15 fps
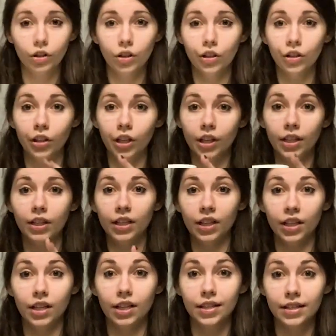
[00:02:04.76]
You're gonna
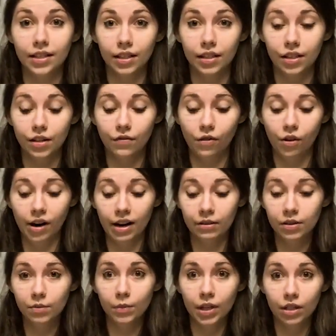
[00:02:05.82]
need a
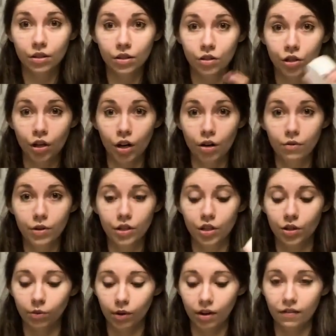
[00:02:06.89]
64-ounce mason jar, which
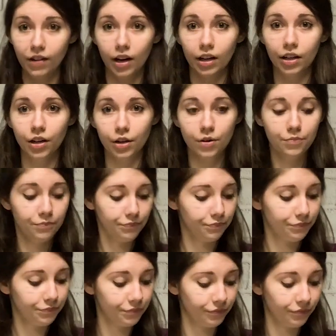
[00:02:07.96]
is what I've got here.
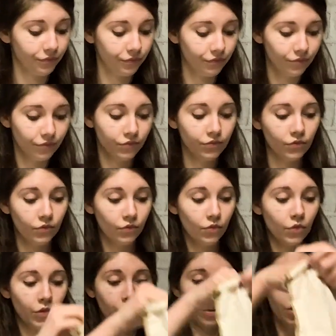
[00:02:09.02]

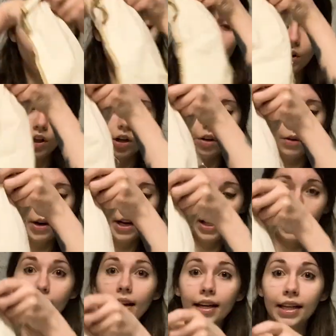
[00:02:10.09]
You're gonna wanna go
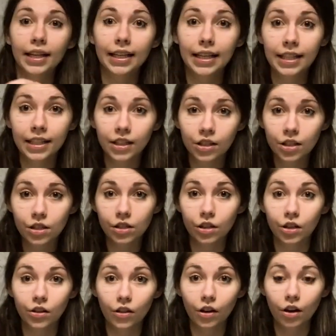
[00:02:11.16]
ahead and
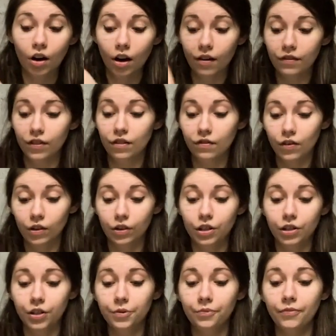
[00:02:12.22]
insert the coffee
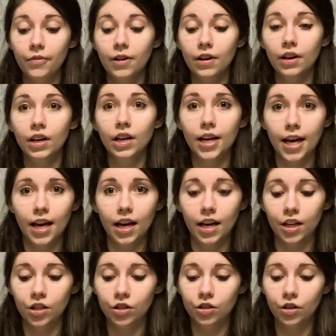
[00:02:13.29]
filter
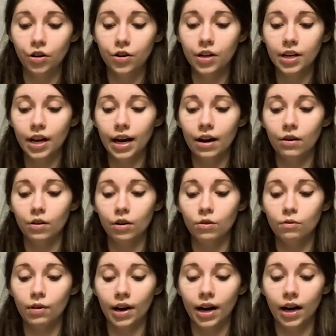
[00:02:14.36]
and turn it out
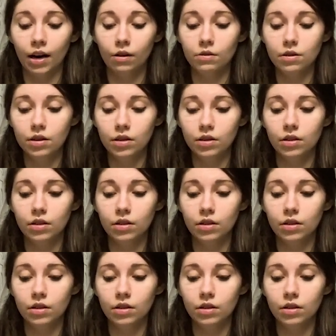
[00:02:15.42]
around